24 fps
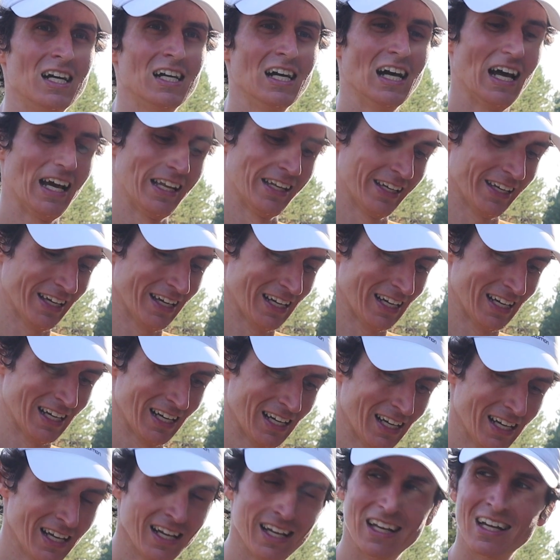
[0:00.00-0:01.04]
And
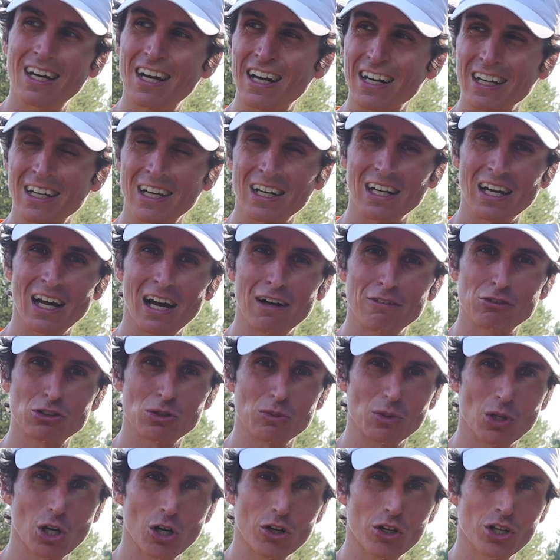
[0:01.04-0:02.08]
I'm gonna have
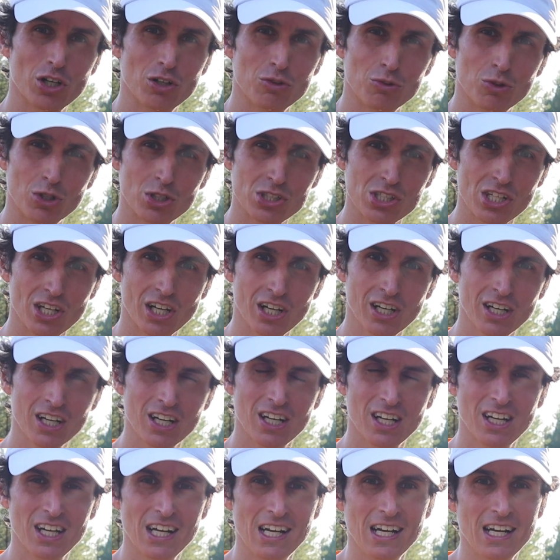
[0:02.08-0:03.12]
some coconut water,
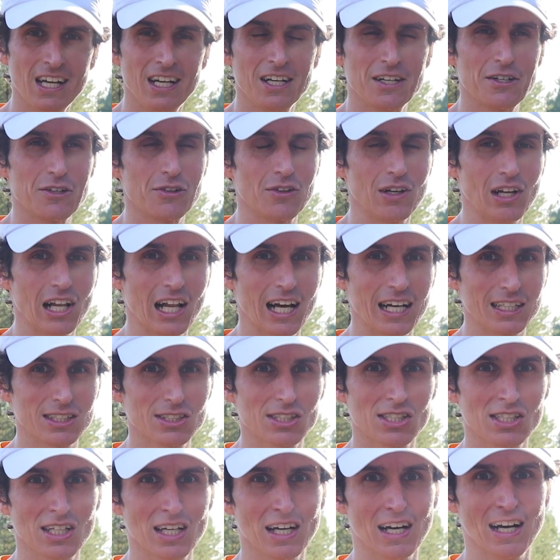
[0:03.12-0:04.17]

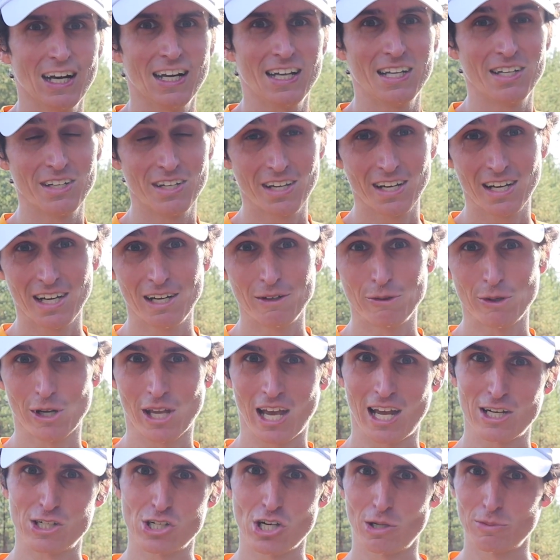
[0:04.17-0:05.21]
relax, and we'll
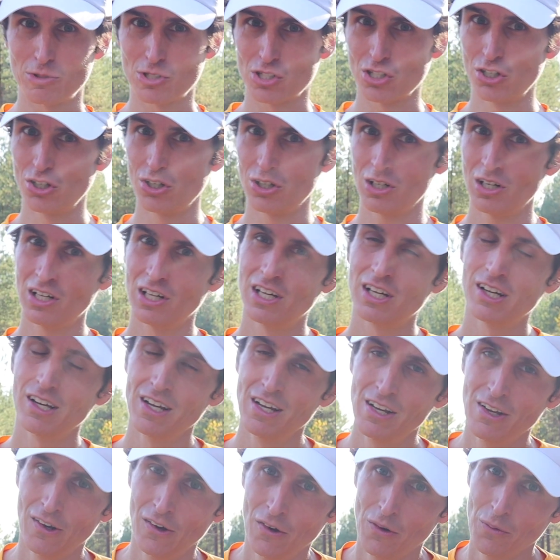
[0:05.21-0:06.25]
catch up soon.
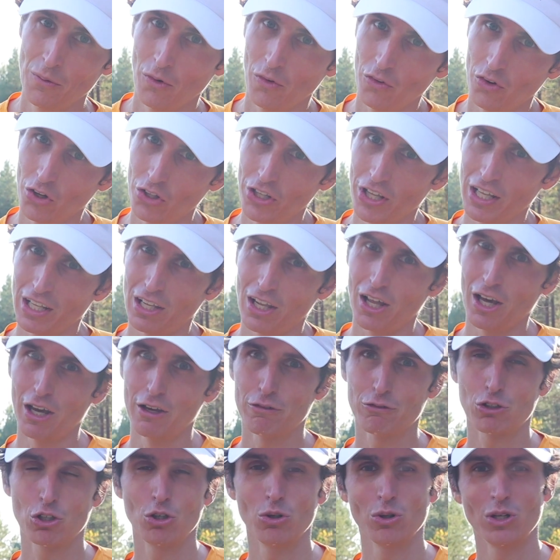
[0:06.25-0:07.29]
We've got that
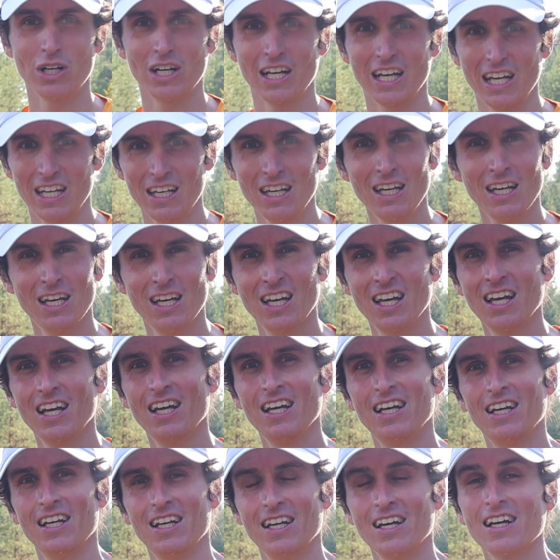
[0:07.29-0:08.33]
live Q&A
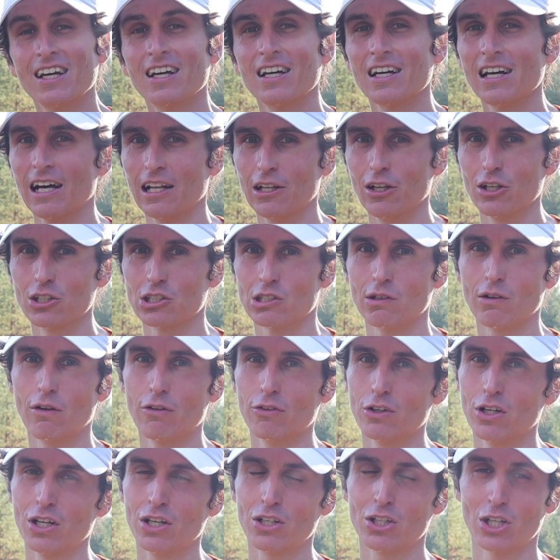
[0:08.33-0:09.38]
and lots of
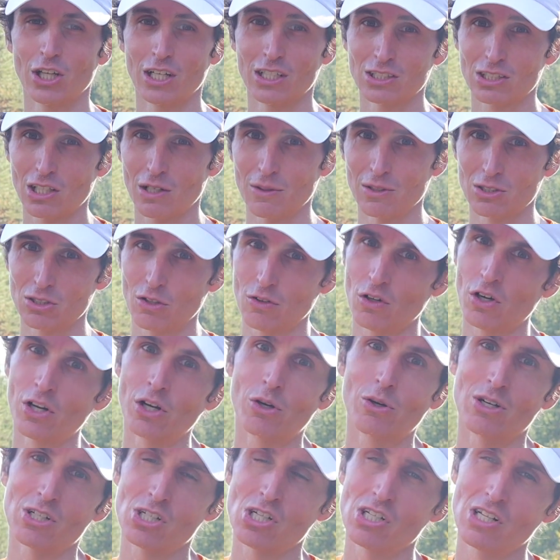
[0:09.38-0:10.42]
other things coming. So if you've got any
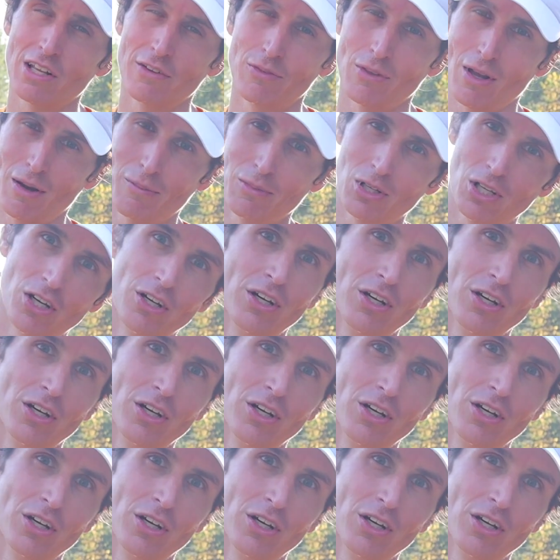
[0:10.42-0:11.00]
questions, leave them down below.